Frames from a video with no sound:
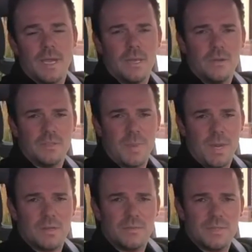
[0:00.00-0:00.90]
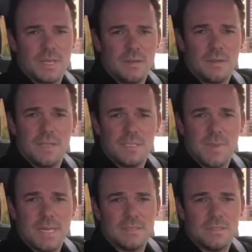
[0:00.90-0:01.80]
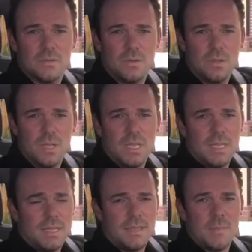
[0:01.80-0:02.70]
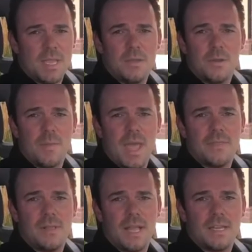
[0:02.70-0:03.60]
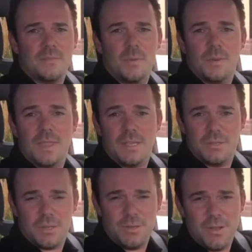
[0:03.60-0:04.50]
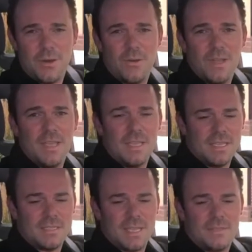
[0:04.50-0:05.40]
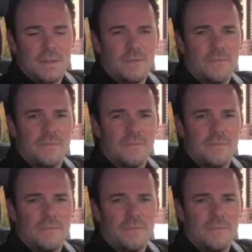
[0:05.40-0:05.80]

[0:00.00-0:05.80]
I know as parents, we're sending our kids back to school, and they might go to math class, but what they should know is that they're